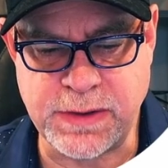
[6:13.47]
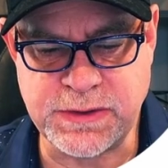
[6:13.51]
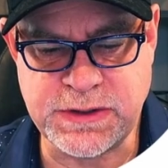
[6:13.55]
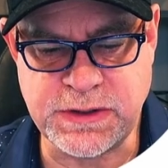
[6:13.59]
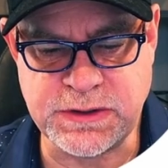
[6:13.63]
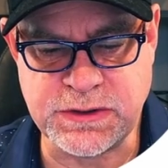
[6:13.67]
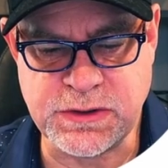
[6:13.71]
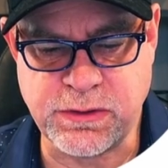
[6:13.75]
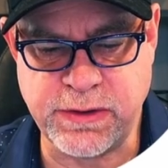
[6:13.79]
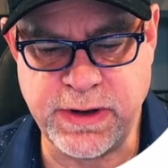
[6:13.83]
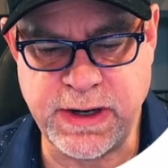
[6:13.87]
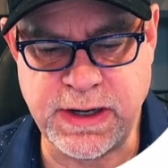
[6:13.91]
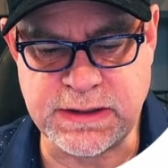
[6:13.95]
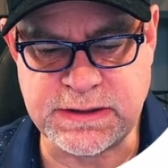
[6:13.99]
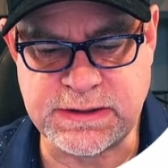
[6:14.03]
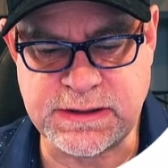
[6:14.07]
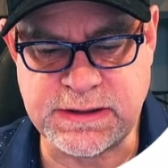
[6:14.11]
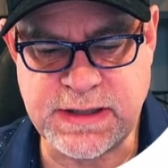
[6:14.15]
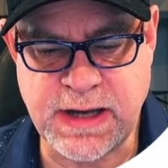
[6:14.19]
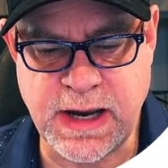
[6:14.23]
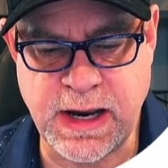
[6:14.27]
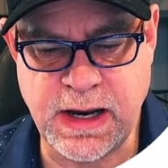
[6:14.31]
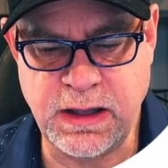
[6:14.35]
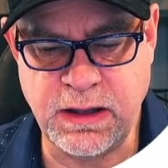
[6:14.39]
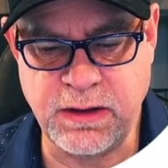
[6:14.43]
it says create a
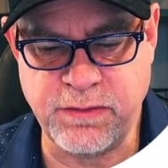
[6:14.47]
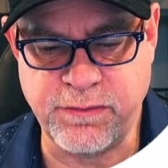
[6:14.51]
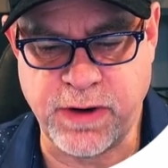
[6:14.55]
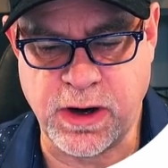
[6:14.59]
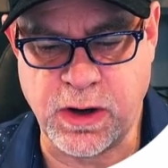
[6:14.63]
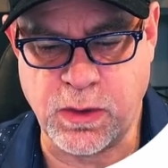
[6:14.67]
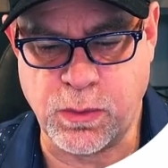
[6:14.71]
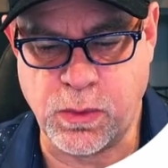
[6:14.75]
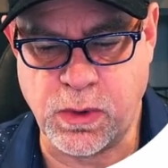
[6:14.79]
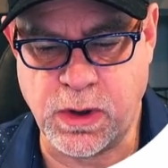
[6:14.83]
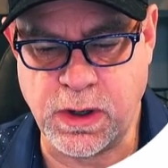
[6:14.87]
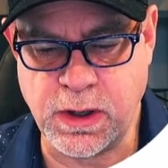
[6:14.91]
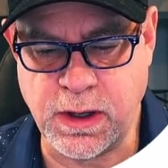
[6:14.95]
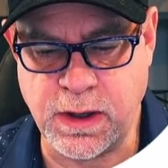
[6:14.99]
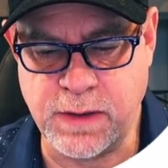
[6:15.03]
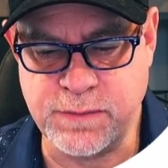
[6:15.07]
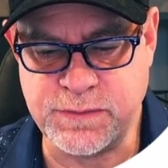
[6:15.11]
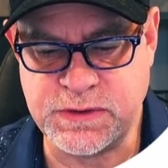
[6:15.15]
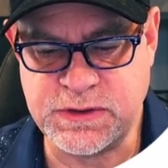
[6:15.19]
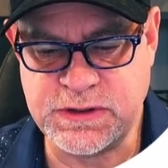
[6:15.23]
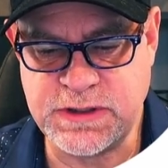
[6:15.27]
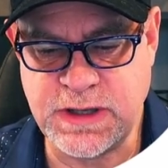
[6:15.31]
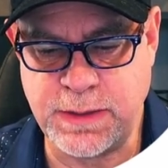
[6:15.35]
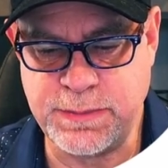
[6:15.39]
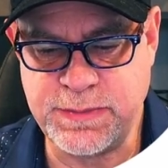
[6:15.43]
style of artwork of
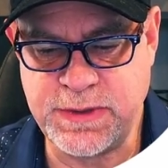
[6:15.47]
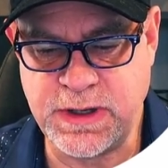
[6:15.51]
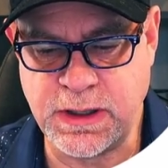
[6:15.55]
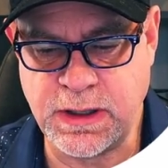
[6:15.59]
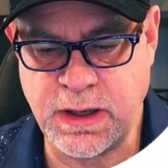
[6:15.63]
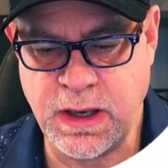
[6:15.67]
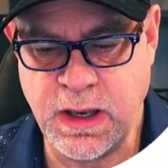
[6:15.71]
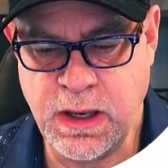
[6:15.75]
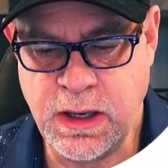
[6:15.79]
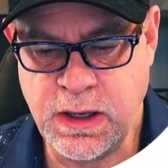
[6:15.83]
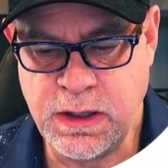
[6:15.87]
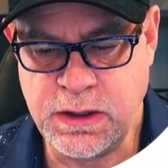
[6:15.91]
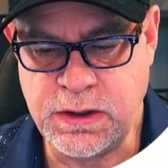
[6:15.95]
subject